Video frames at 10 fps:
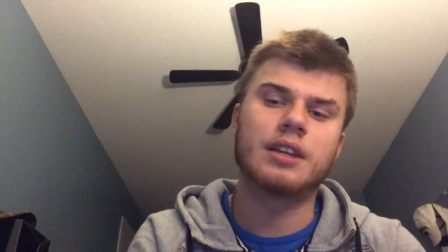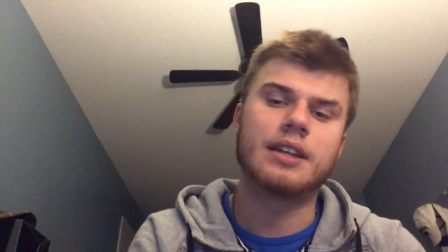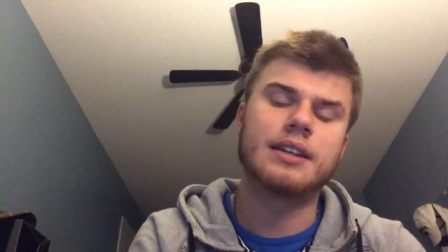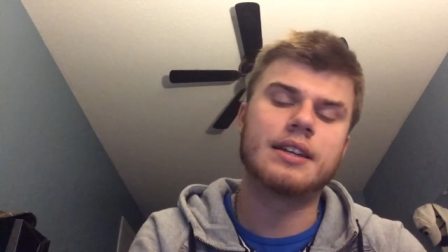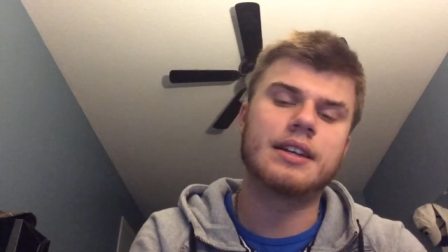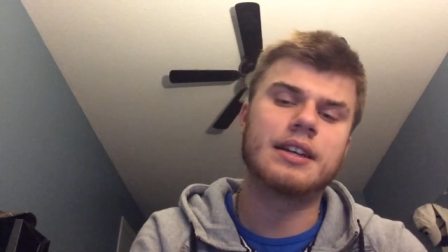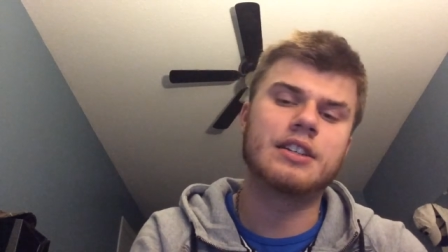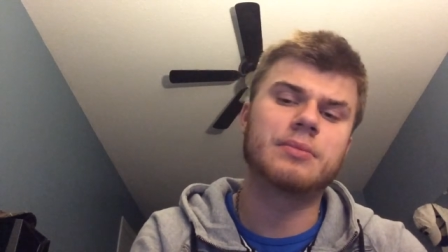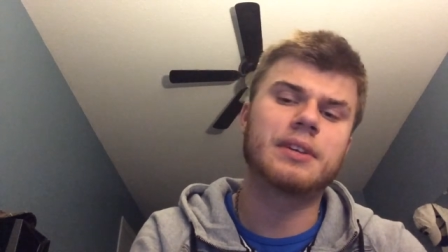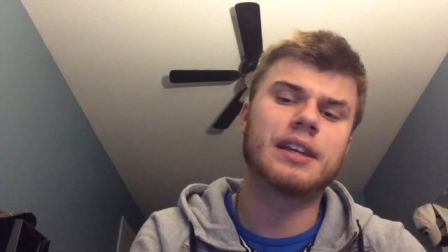And I uh,
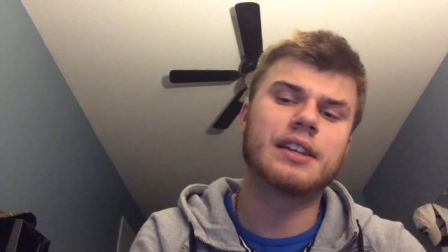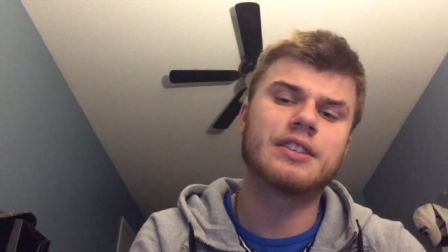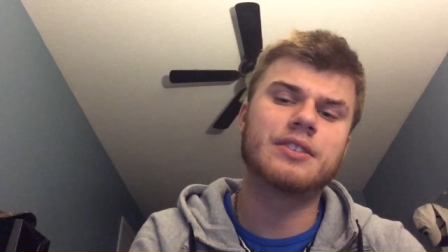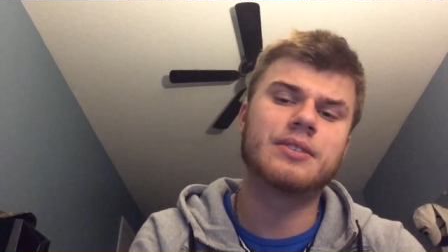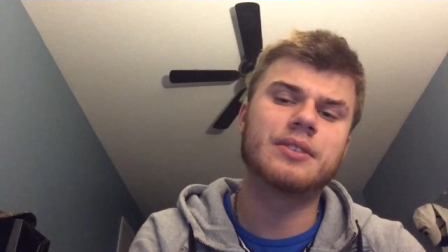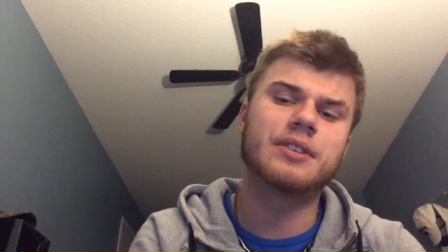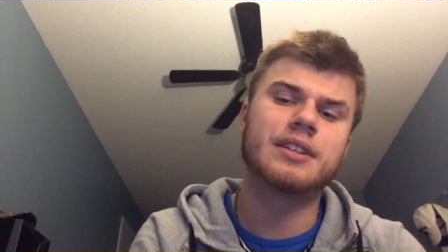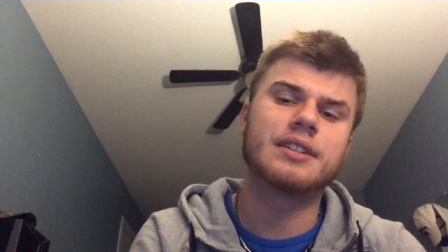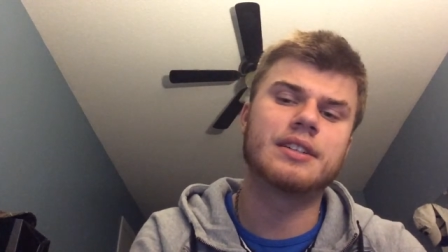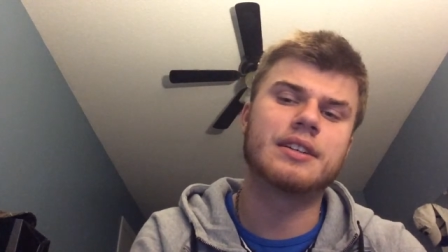just want to let you guys know you
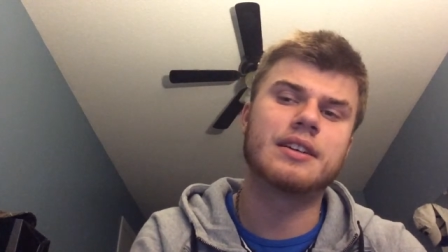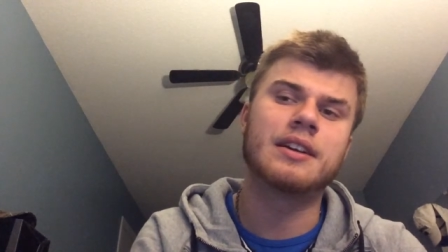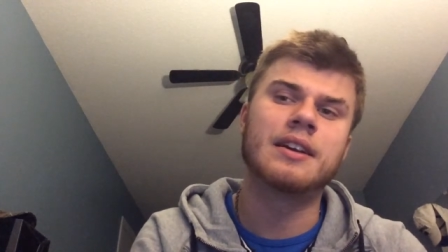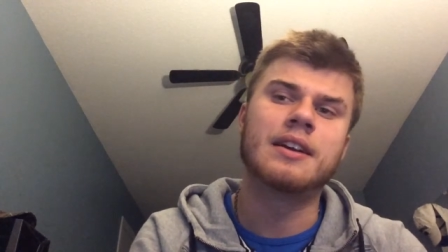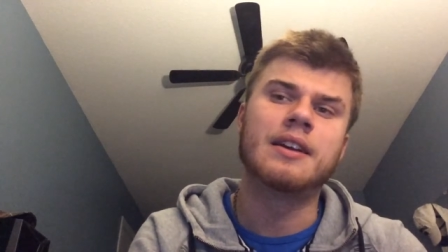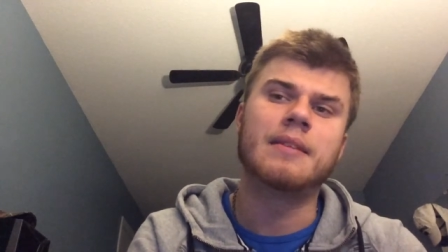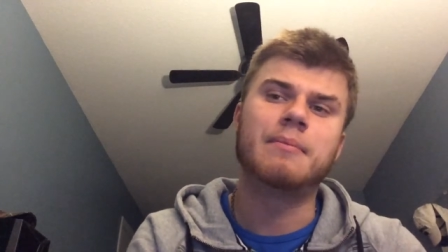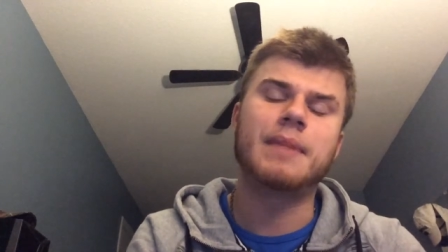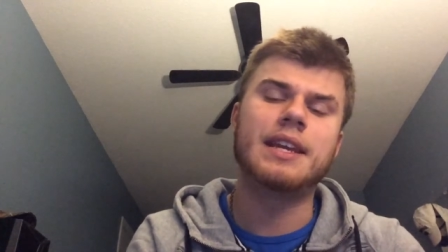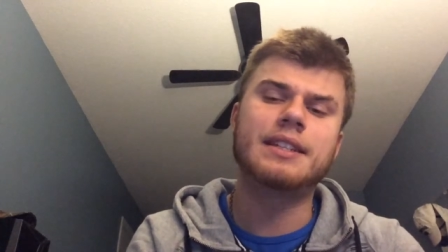guys are
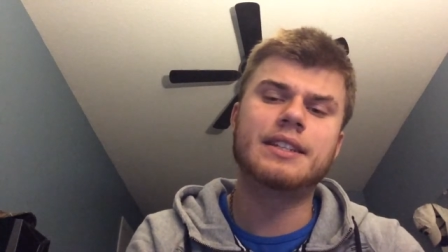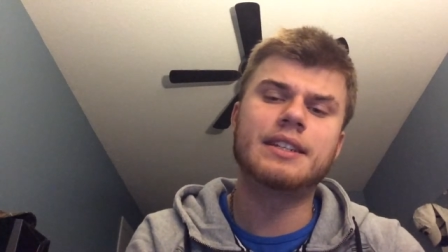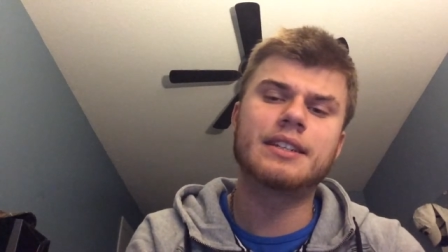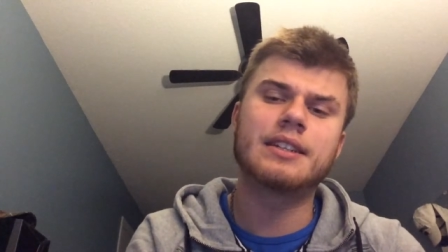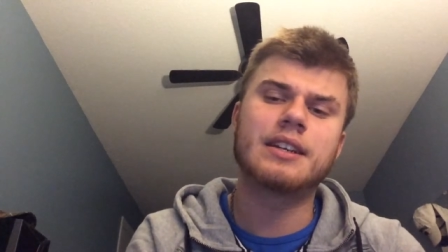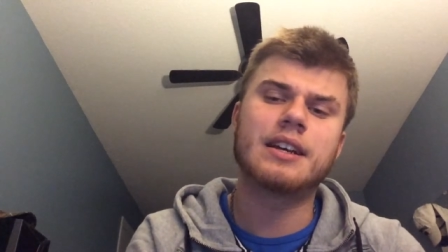amazing.